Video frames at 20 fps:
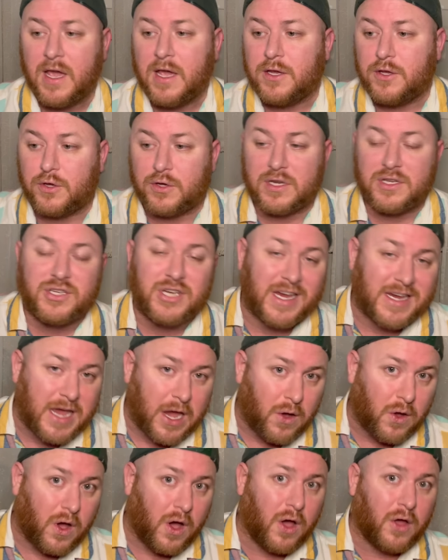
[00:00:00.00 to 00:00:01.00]
You can check
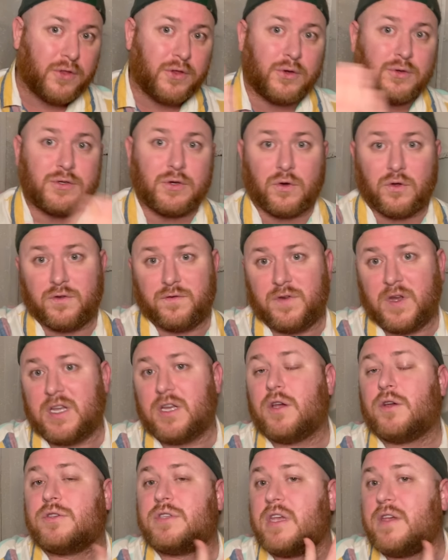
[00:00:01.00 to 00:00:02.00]
out all those old
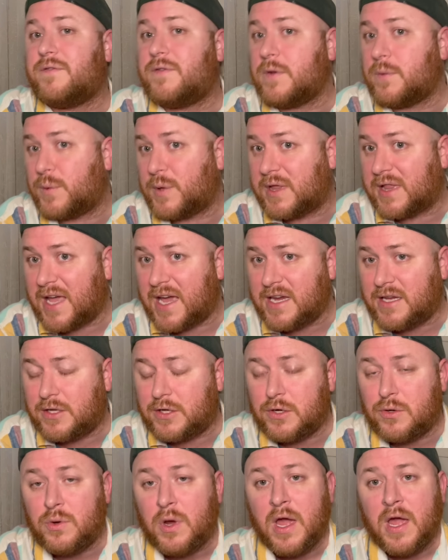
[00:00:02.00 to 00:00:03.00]
videos if you would like
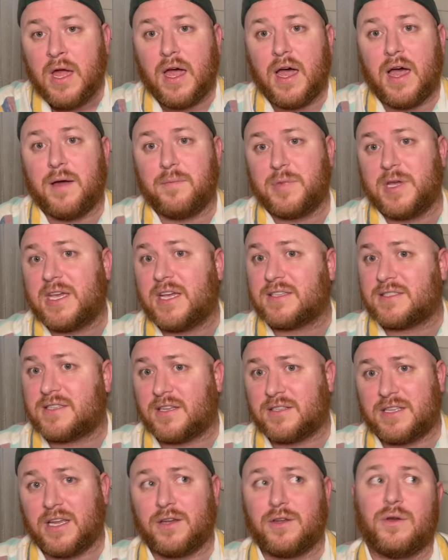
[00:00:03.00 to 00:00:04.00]
to, because
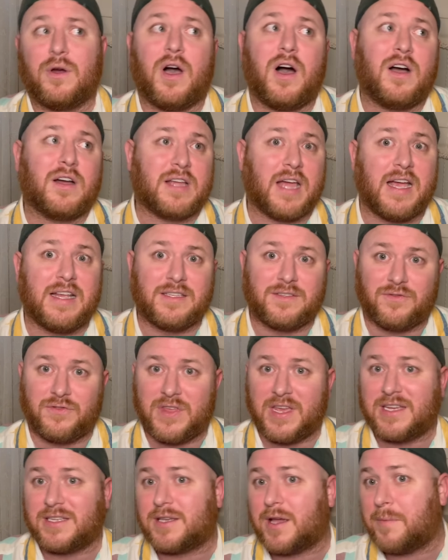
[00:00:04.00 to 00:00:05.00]
they'll tell you all kinds of
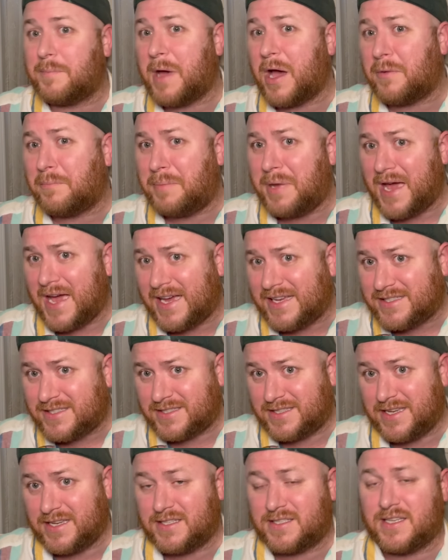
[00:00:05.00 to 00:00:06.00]
things about past
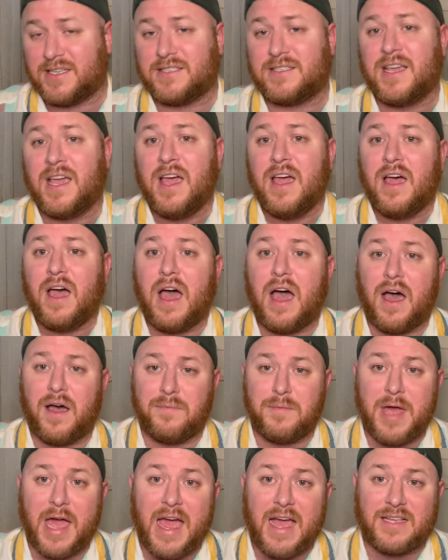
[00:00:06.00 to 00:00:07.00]
seasons
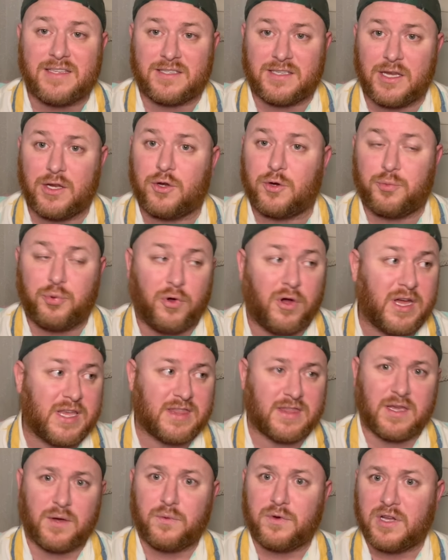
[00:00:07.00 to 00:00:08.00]
at Cedar
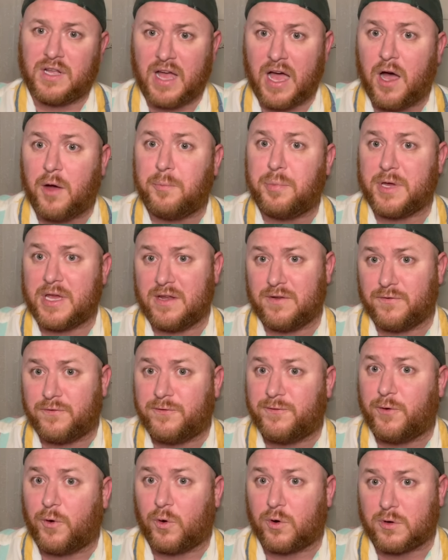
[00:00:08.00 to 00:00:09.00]
Point that will help
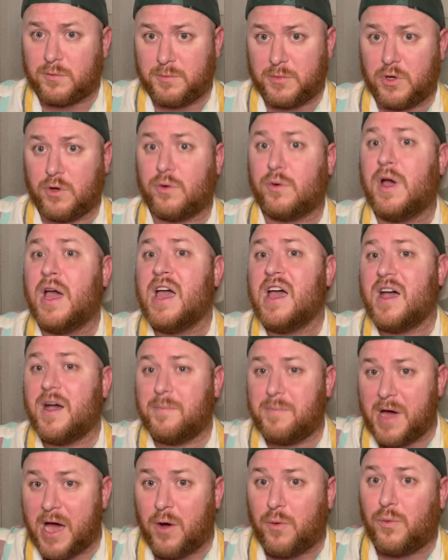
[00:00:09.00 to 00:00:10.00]
inform you
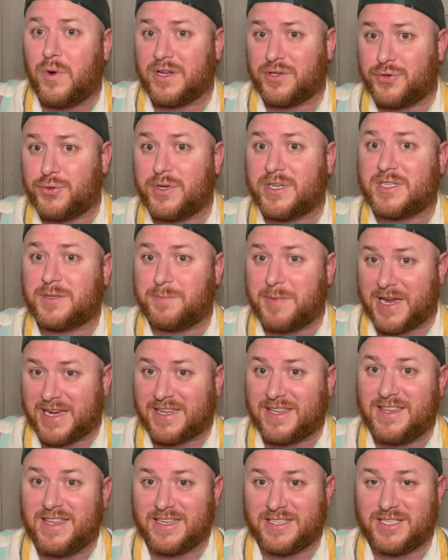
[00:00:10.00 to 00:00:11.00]
about what to
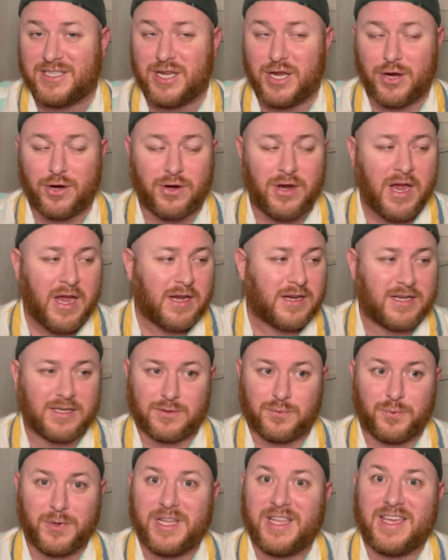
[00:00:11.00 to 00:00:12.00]
expect this year.
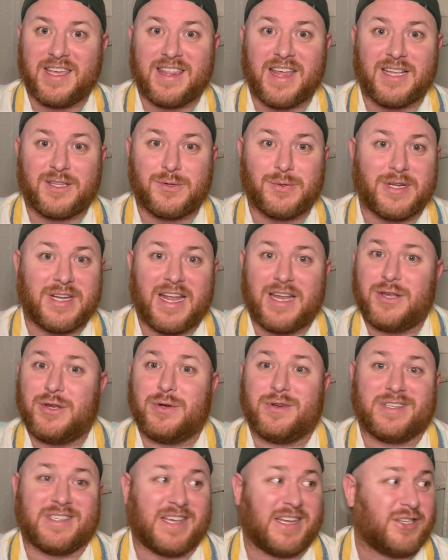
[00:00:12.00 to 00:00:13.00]
Because really that's what I do,
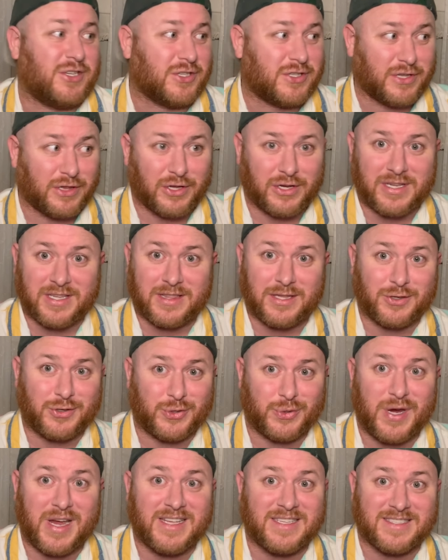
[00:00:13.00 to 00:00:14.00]
is I just look at the
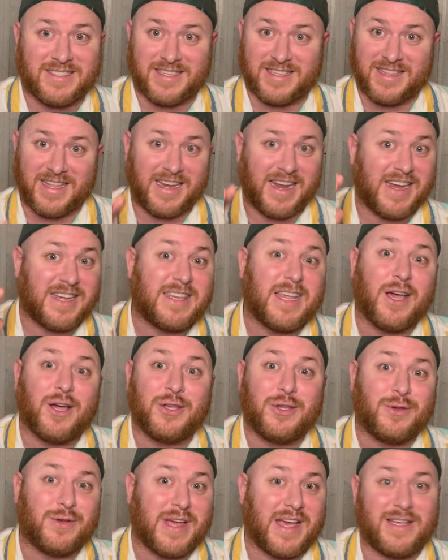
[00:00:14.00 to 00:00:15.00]
trends and then I tell
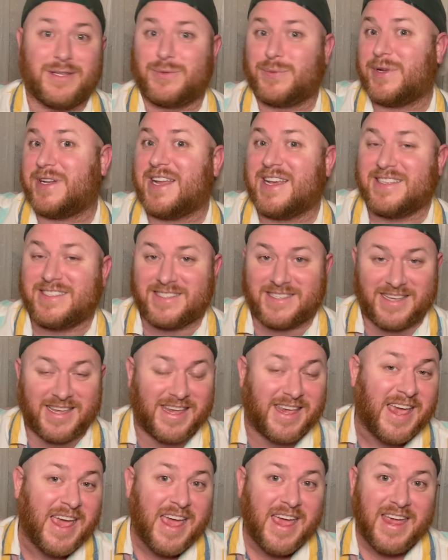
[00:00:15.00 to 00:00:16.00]
you guys what I
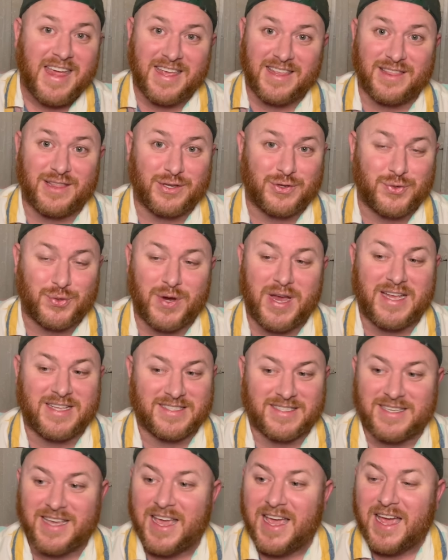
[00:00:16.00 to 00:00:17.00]
see in the
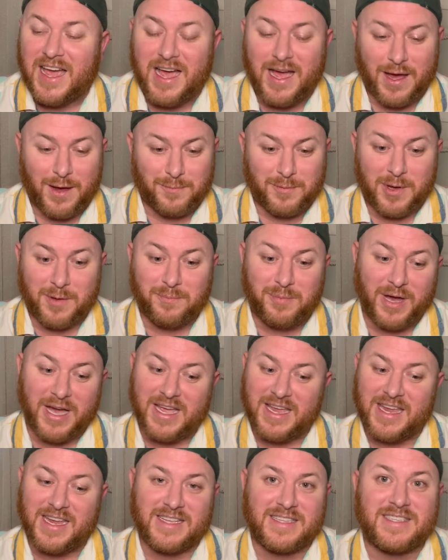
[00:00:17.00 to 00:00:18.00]
trends.
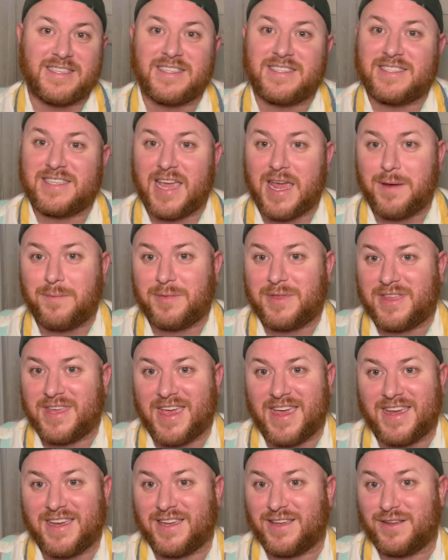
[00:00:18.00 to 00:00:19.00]
But it's the same
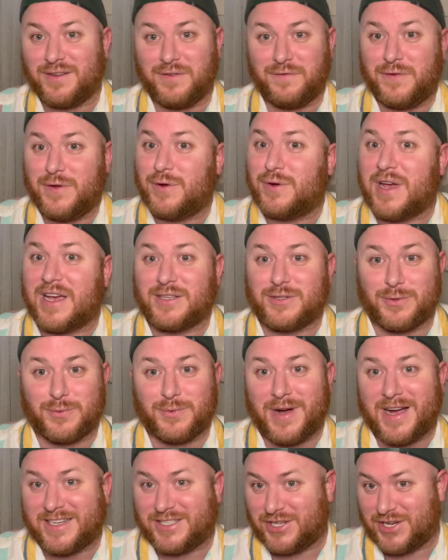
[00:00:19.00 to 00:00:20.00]
thing if you guys are
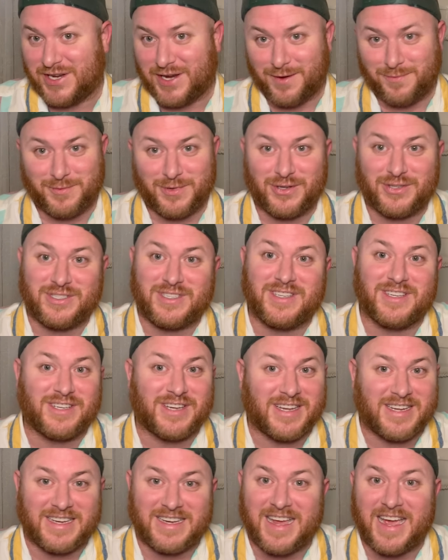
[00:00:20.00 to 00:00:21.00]
watching them. You're still
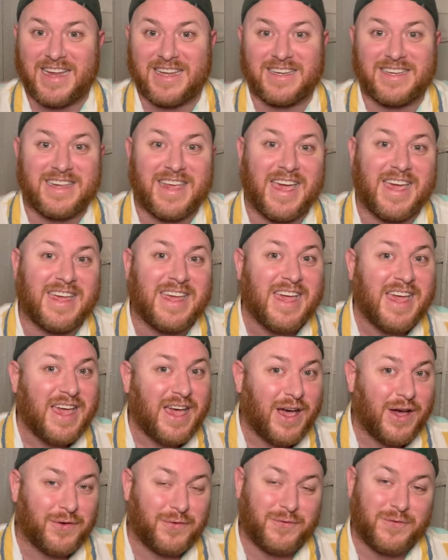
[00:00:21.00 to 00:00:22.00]
gonna kind of get
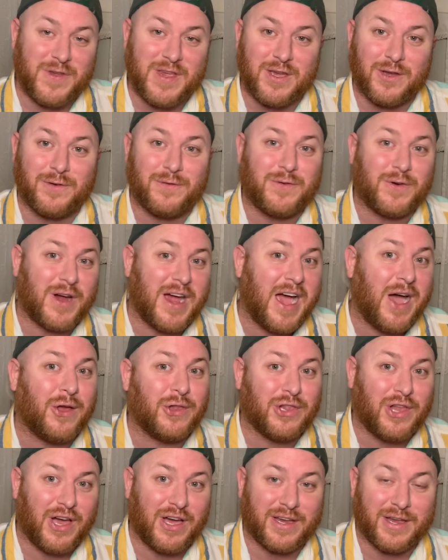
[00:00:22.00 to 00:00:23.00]
a feel for how
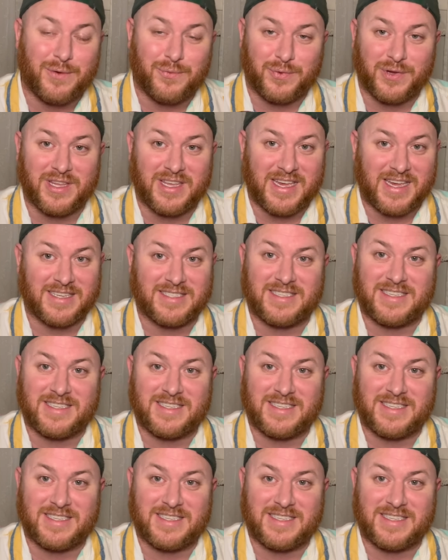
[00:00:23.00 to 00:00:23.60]
long it really has